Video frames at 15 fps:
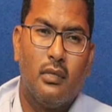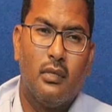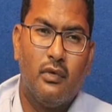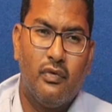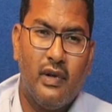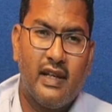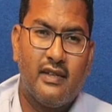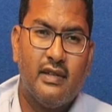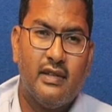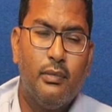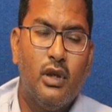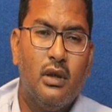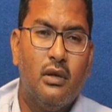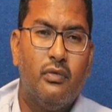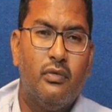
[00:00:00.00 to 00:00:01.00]

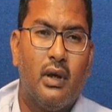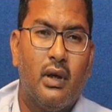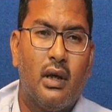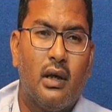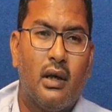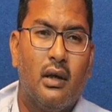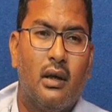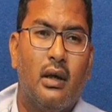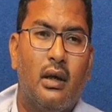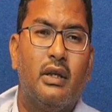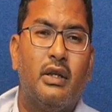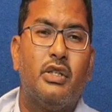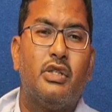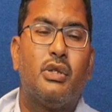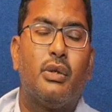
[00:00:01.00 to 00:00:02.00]
flexible for a
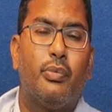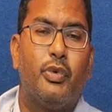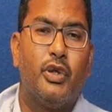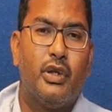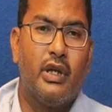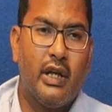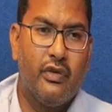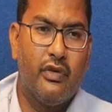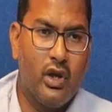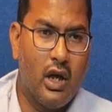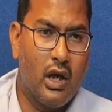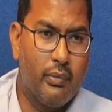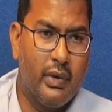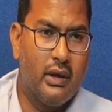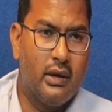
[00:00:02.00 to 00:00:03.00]
distributed
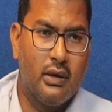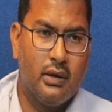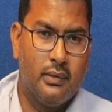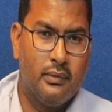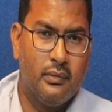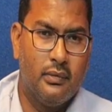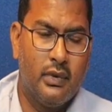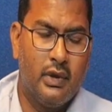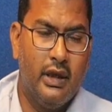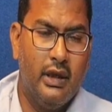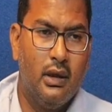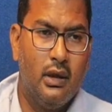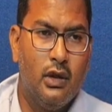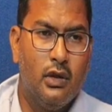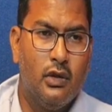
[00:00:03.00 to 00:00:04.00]
environment, right?
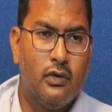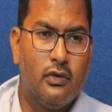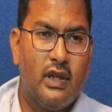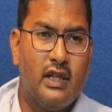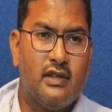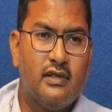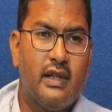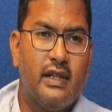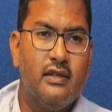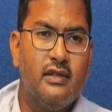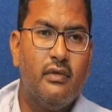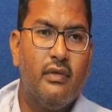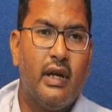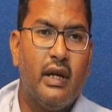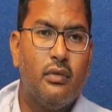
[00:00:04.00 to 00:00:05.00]
So that is the
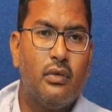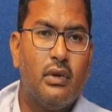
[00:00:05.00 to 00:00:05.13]
reason why I would